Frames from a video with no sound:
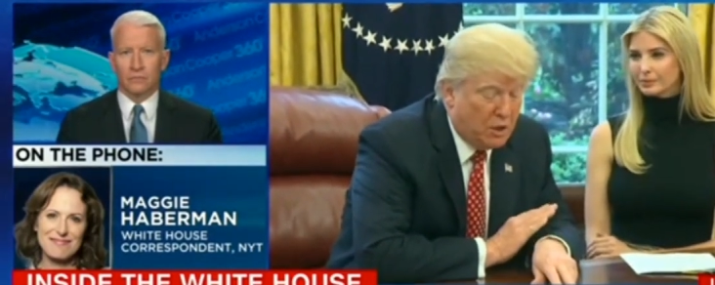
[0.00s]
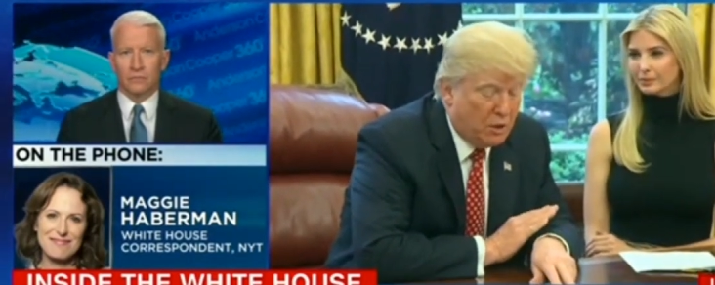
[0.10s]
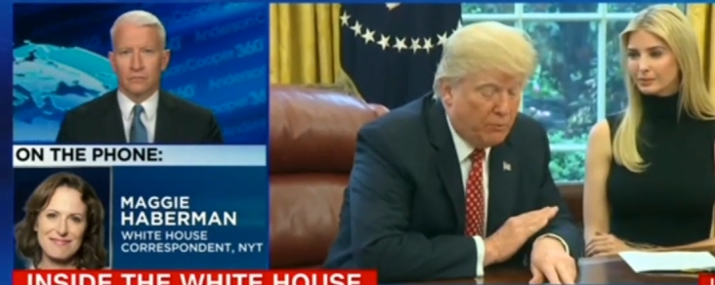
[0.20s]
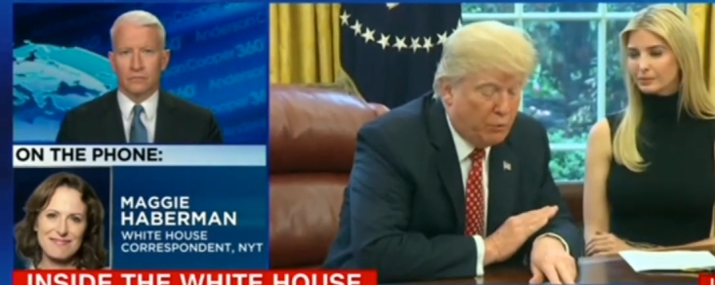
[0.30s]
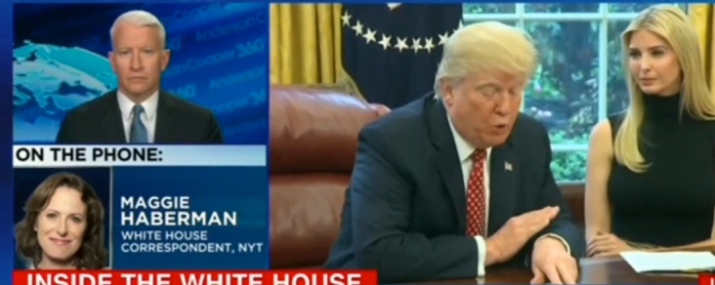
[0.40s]
Speaker 1: He
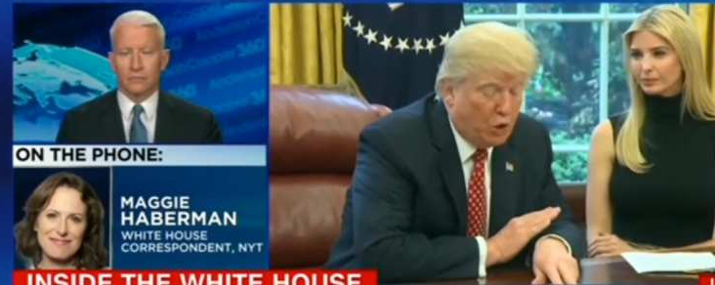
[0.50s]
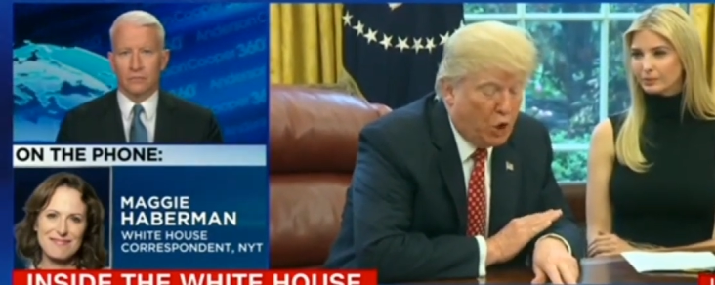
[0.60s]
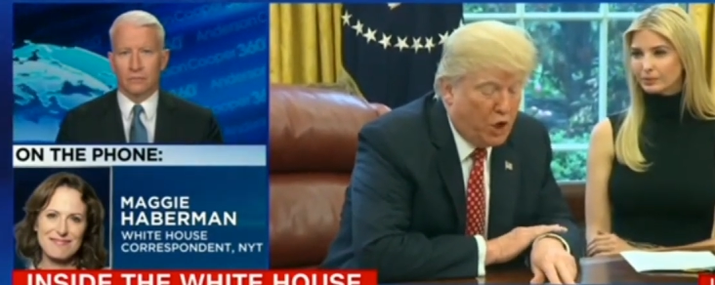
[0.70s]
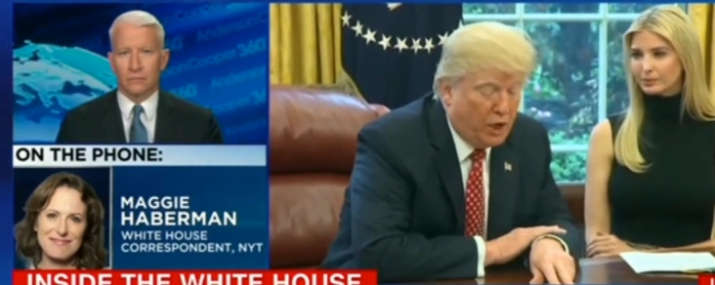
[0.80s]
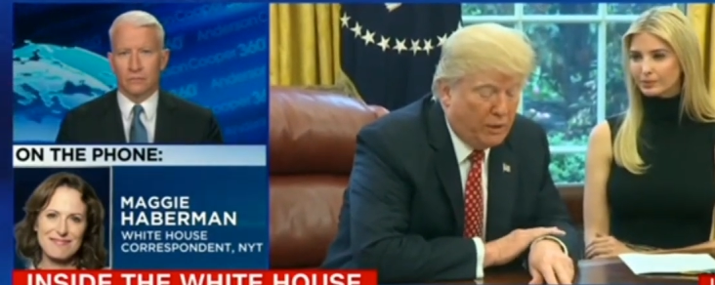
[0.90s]
was the
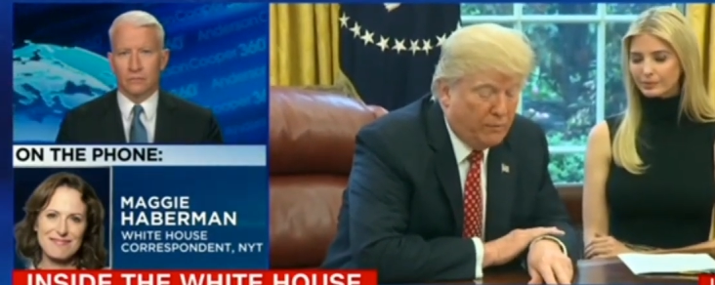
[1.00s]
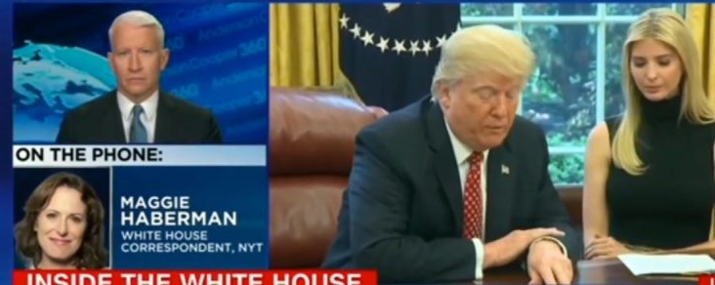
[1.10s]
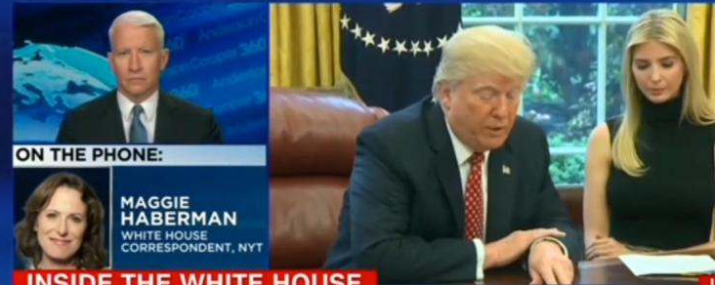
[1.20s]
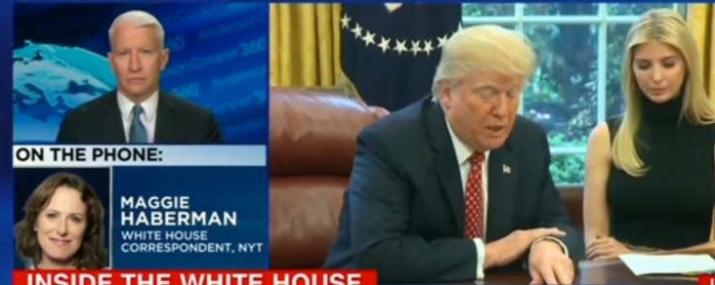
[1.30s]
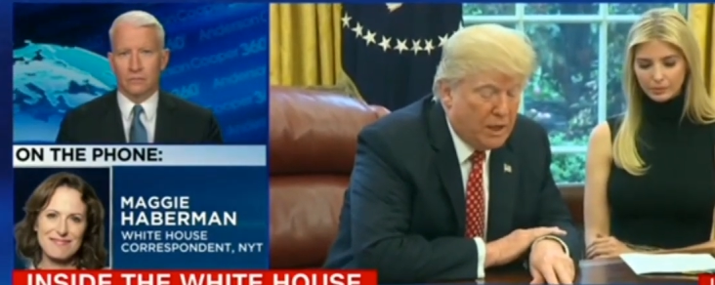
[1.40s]
focus of
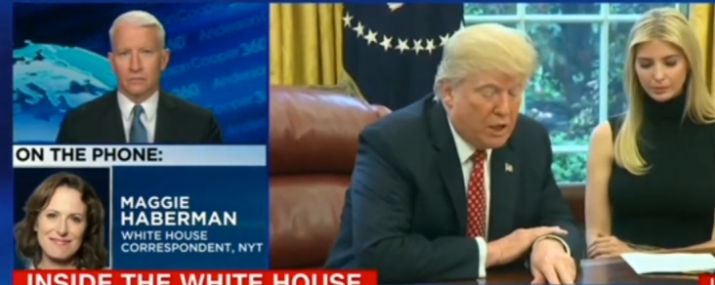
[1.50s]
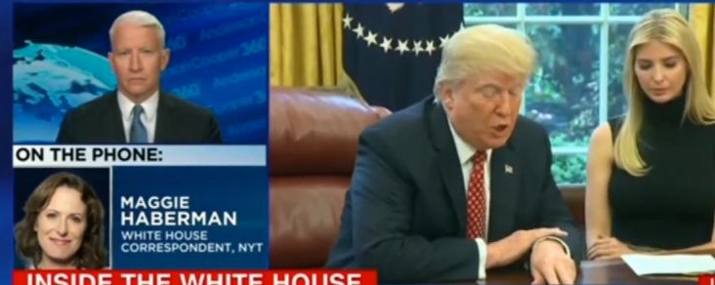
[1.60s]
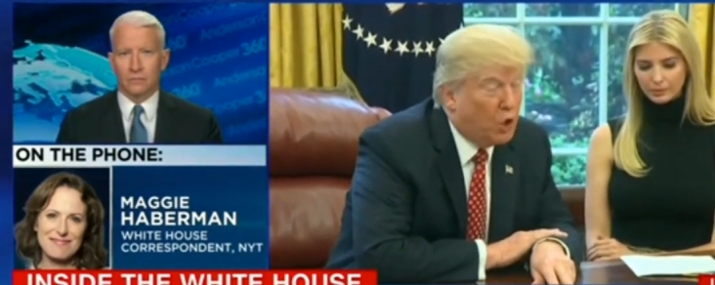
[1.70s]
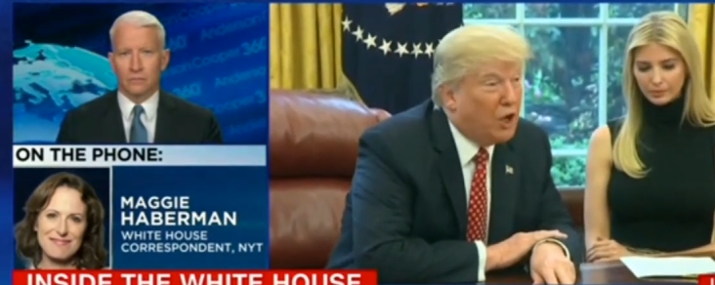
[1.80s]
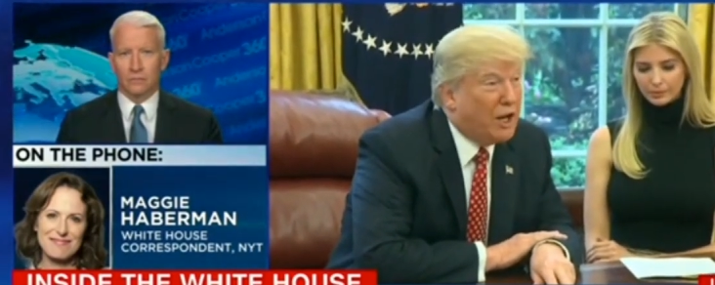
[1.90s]
negative news
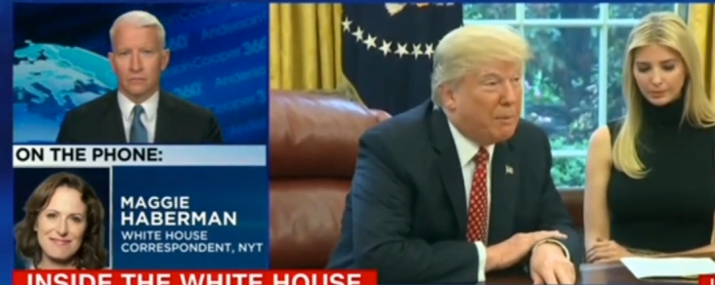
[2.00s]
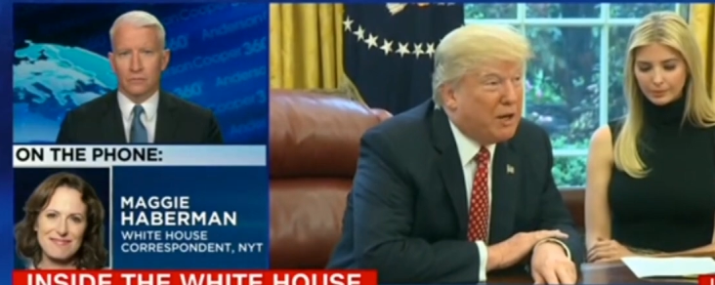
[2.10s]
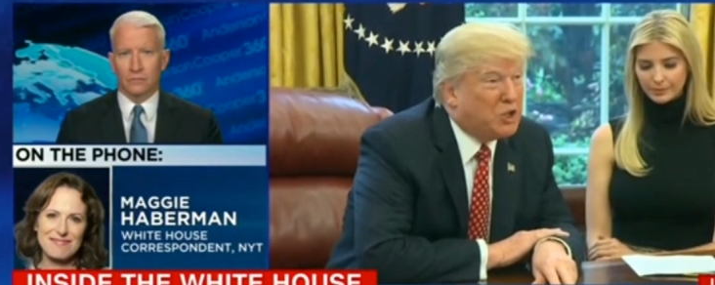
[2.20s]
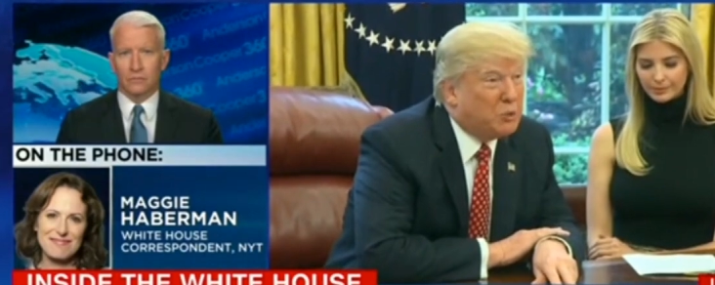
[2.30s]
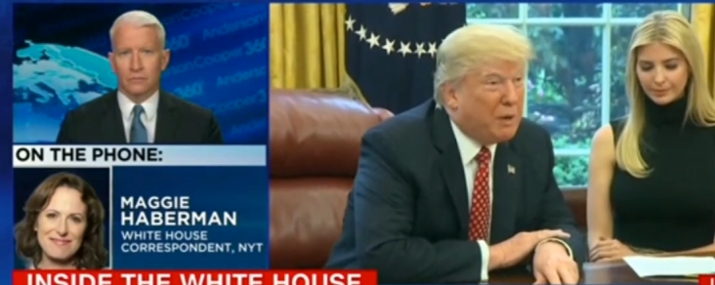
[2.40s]
stories, and the
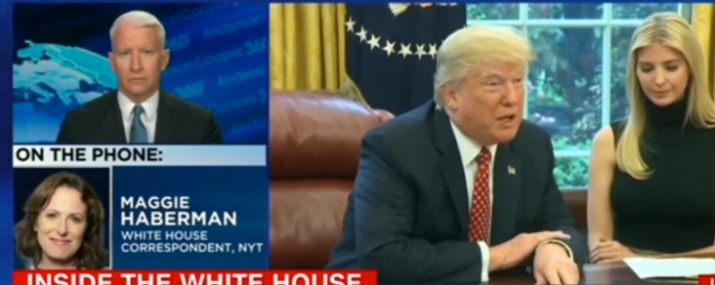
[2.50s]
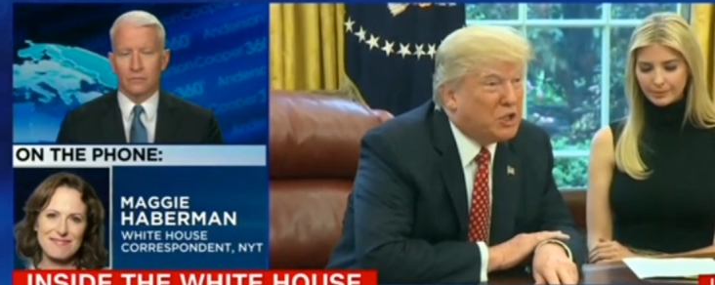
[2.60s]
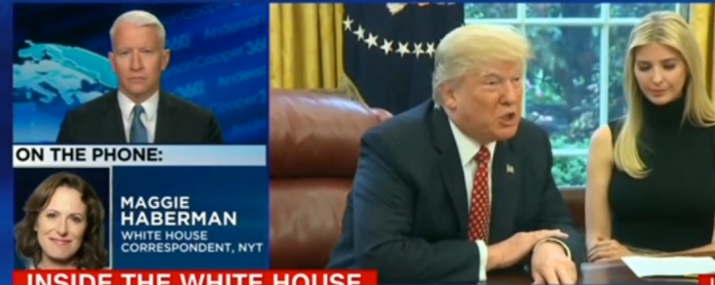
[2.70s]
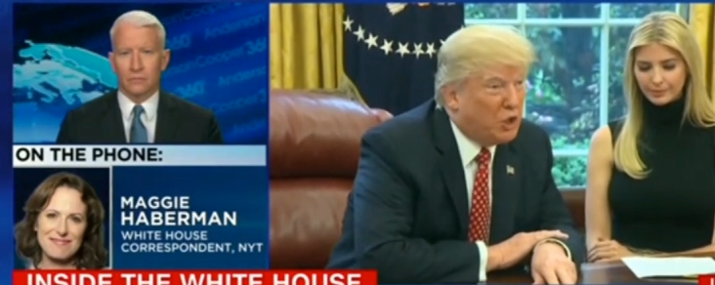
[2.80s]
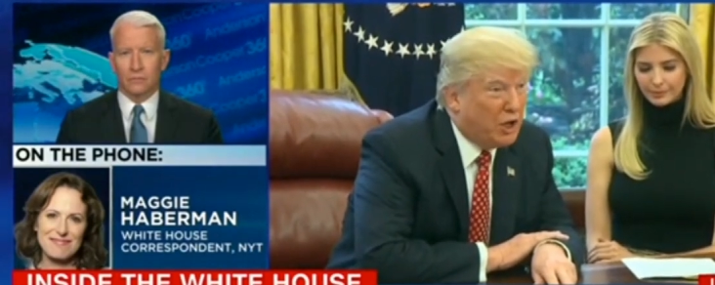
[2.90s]
president
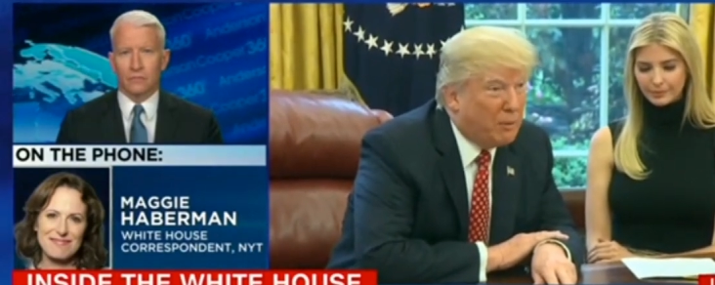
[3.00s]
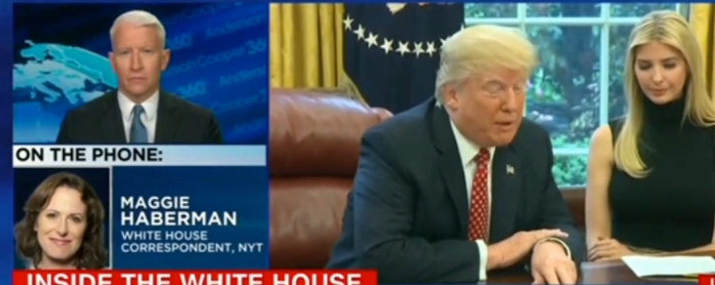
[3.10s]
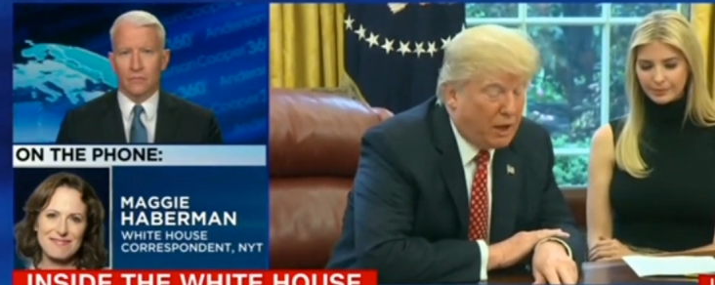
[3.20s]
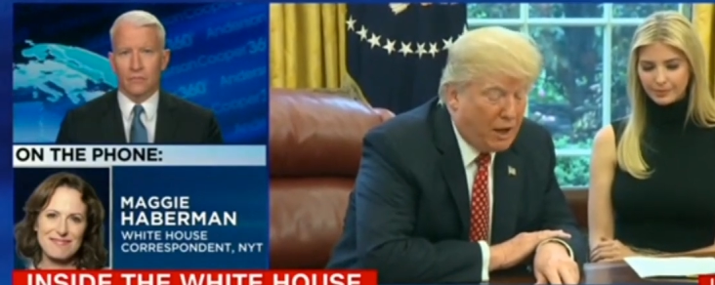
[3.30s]
never likes when